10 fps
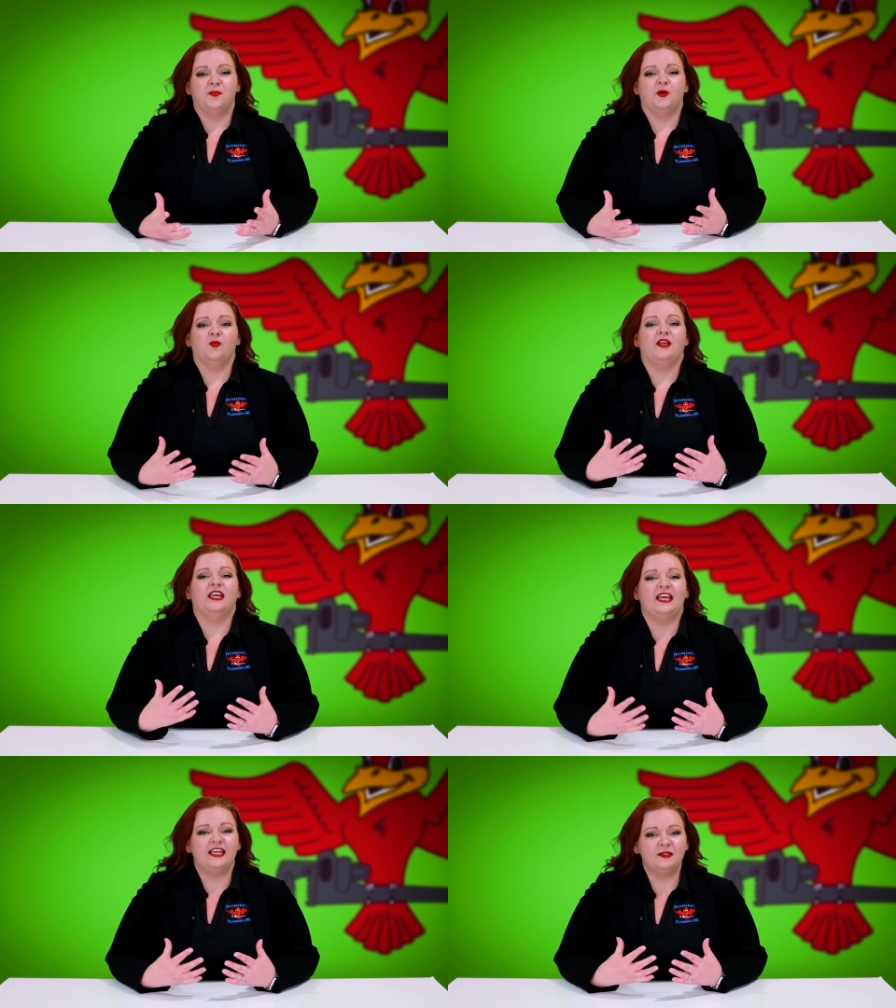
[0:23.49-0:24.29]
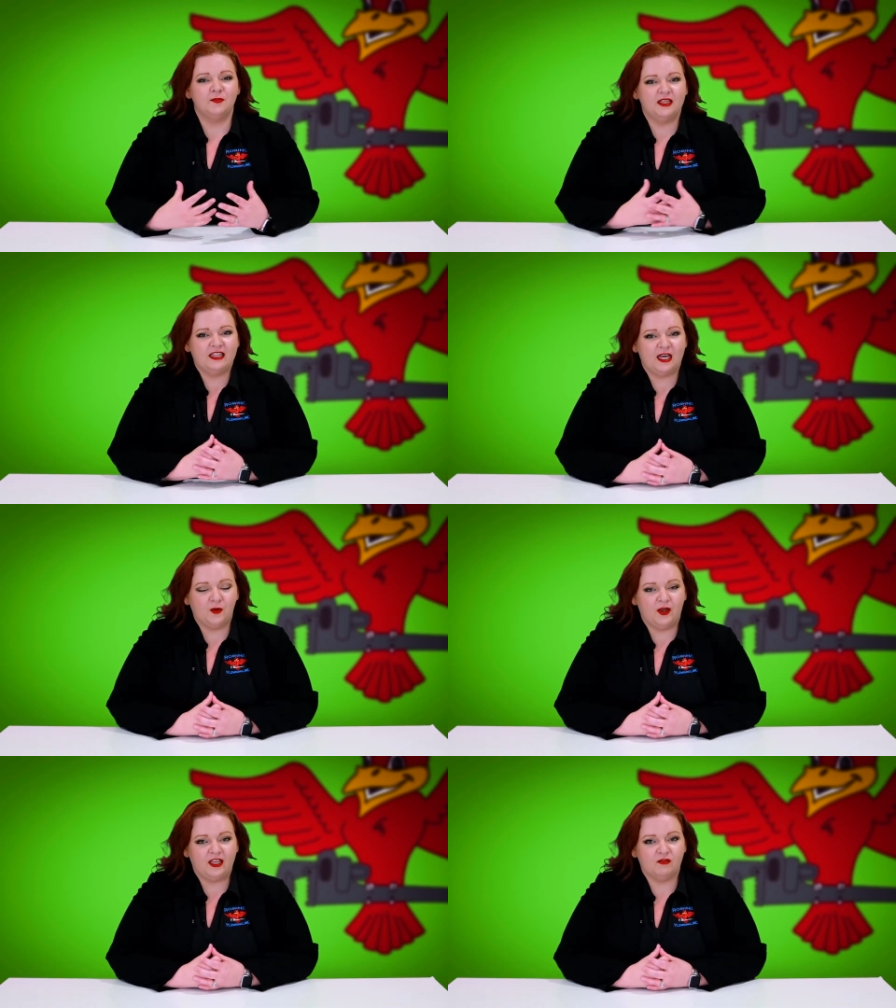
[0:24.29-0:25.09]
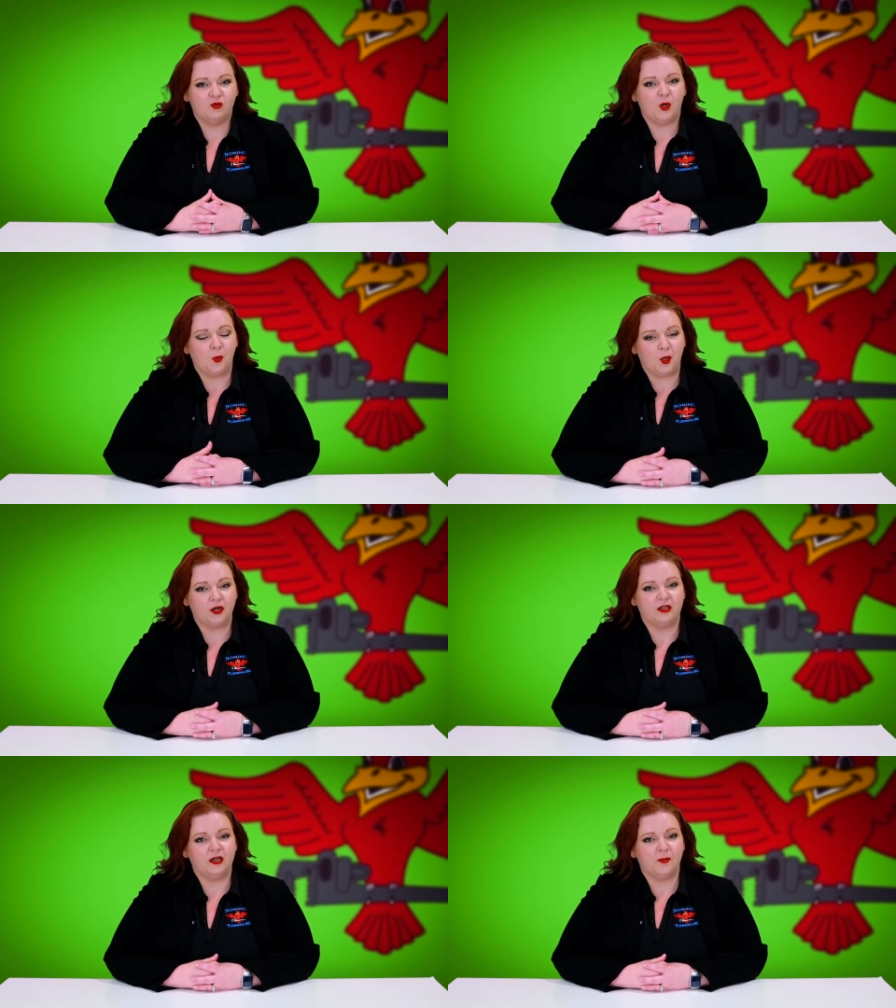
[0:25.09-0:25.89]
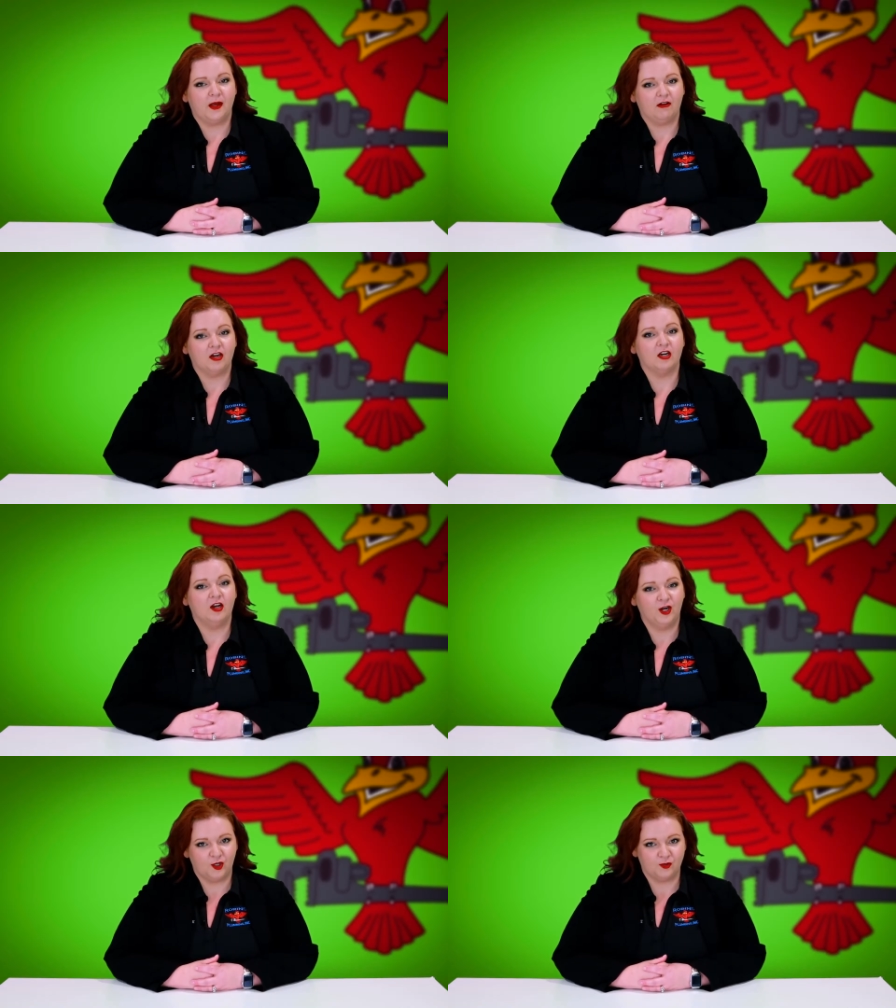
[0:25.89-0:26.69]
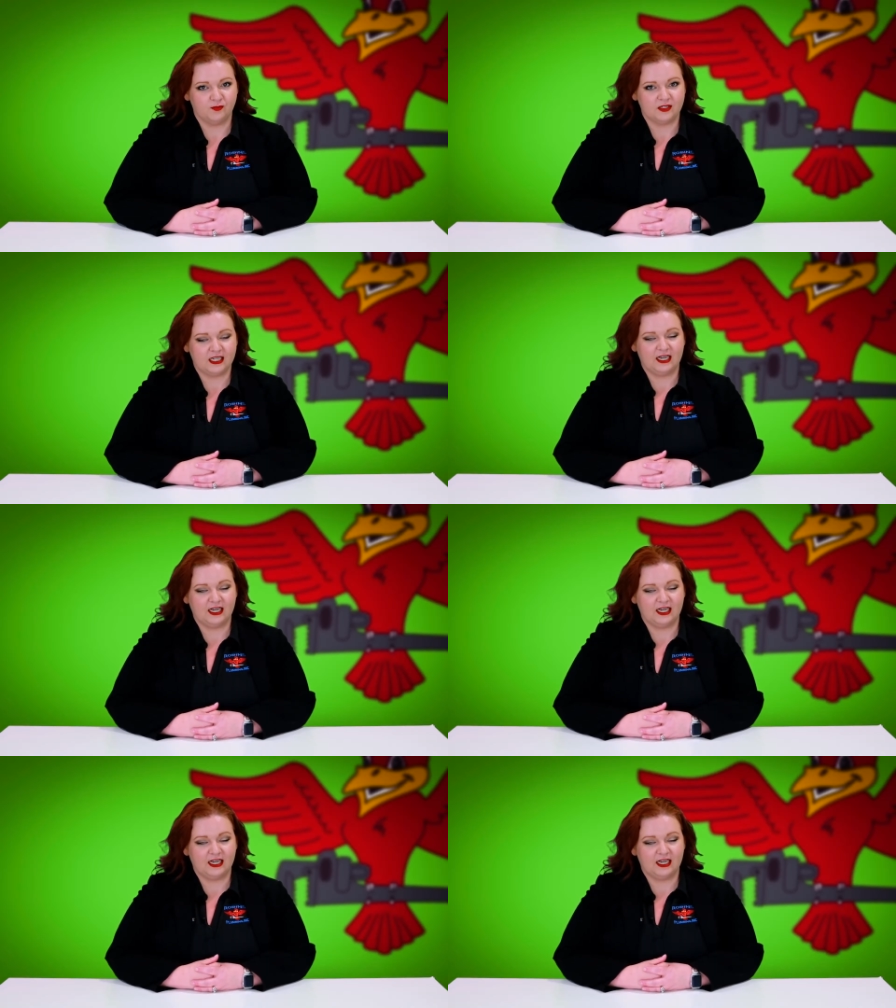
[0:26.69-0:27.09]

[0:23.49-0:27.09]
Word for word: but we can't be that way if we're worried about our homes.